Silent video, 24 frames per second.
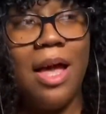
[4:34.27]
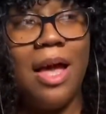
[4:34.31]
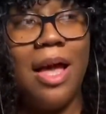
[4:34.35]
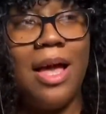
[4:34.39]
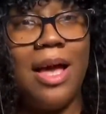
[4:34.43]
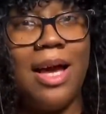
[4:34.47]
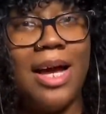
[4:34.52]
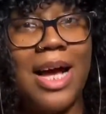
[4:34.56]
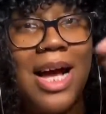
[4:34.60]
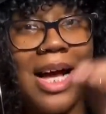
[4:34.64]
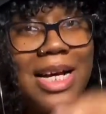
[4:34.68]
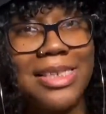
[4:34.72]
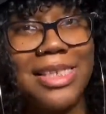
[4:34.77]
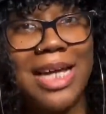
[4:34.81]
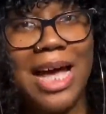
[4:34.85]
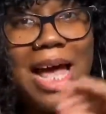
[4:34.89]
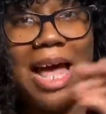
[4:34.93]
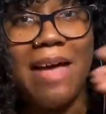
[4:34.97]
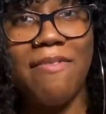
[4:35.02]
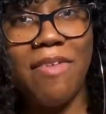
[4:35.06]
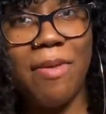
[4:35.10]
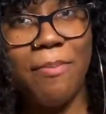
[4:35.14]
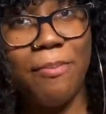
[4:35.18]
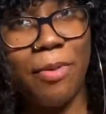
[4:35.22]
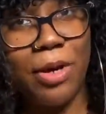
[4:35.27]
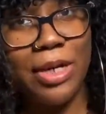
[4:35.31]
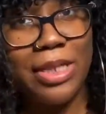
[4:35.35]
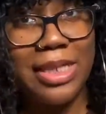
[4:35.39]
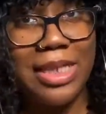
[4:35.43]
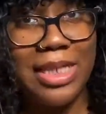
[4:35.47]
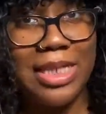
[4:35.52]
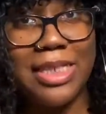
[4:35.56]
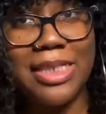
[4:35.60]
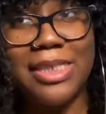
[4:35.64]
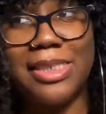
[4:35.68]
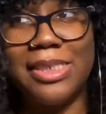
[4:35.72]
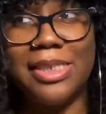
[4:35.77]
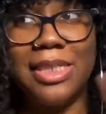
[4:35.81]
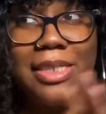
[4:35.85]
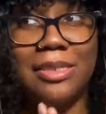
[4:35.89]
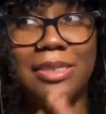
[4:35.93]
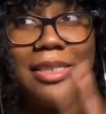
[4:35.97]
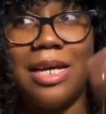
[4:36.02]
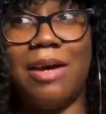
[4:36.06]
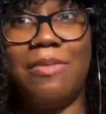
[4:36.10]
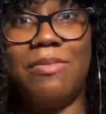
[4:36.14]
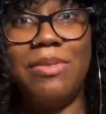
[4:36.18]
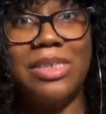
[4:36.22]
because I haven't bought these
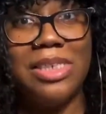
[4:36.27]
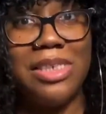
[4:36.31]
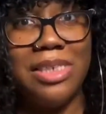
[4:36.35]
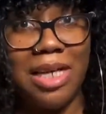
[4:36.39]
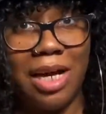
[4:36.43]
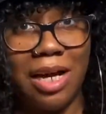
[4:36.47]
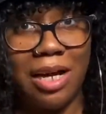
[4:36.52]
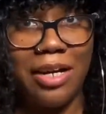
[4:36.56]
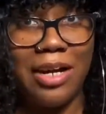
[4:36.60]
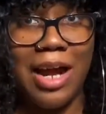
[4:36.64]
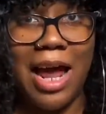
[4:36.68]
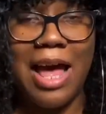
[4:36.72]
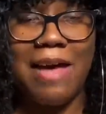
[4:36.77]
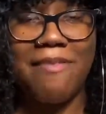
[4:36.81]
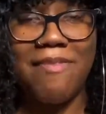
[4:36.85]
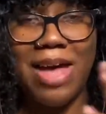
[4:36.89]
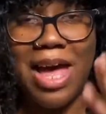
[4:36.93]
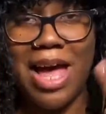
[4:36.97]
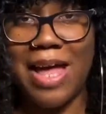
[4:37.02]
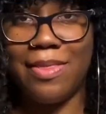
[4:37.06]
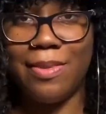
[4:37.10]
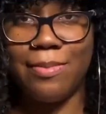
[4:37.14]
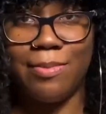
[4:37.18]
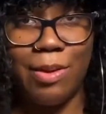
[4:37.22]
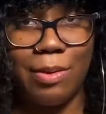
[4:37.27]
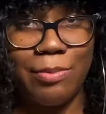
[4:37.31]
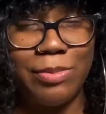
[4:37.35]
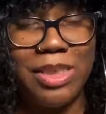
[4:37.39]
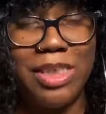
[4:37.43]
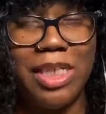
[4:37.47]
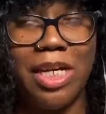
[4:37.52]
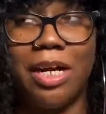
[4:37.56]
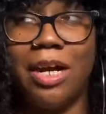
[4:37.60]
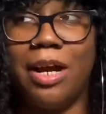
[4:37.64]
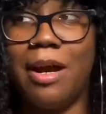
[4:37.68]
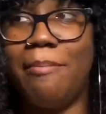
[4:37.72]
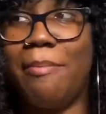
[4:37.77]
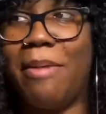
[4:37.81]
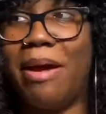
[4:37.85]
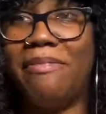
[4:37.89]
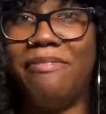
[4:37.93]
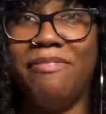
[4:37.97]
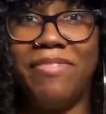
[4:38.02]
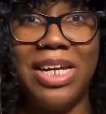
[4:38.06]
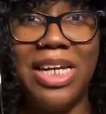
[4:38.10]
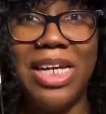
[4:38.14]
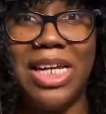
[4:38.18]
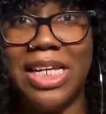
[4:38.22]
since I was younger, I haven't had them when I was younger, and my
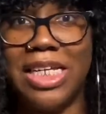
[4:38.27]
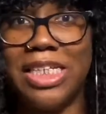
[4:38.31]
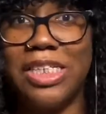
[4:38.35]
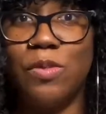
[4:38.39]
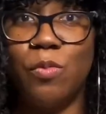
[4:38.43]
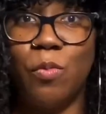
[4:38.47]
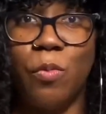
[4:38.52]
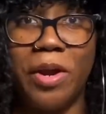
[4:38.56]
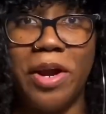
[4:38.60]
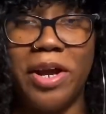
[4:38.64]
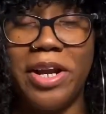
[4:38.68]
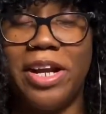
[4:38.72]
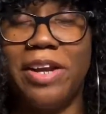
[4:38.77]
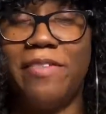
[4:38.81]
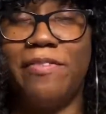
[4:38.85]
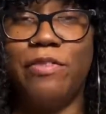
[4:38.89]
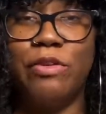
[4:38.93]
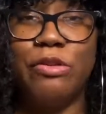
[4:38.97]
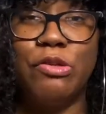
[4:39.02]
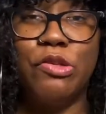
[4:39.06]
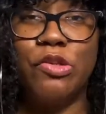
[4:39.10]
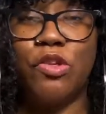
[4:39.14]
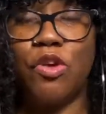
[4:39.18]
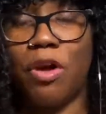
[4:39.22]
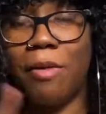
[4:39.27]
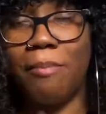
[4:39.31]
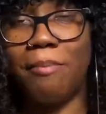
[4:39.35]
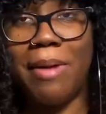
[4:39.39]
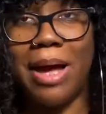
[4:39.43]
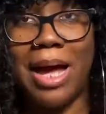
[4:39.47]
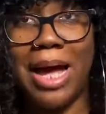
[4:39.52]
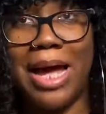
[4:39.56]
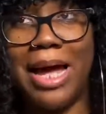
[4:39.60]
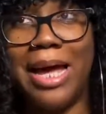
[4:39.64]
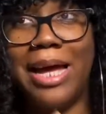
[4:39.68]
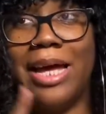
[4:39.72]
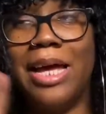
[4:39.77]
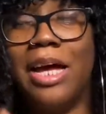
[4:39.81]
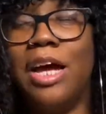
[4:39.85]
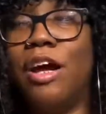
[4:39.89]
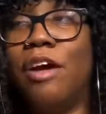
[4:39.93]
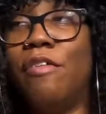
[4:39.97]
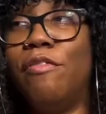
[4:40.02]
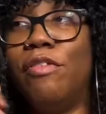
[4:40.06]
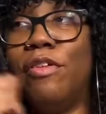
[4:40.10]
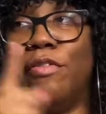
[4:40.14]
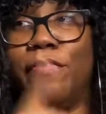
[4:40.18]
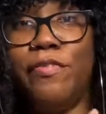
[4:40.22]
feet is weird. And if you saw my
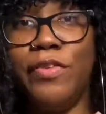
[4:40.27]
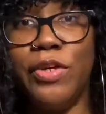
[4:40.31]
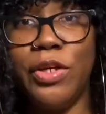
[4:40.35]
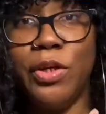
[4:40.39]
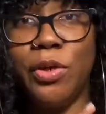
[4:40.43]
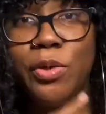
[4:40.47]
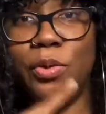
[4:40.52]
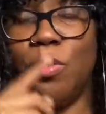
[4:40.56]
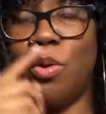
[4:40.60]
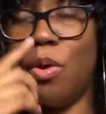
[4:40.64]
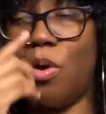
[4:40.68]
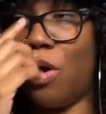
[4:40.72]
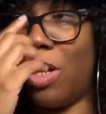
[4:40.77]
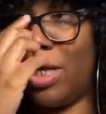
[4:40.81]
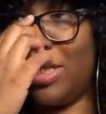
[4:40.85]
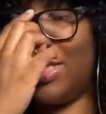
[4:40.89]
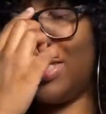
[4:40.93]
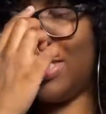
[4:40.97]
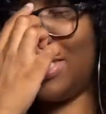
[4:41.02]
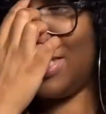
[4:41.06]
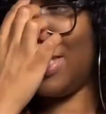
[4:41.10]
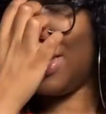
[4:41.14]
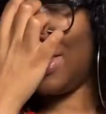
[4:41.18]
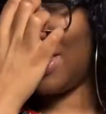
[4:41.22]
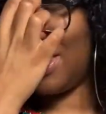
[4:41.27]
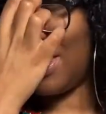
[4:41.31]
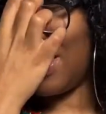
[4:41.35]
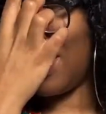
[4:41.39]
review on the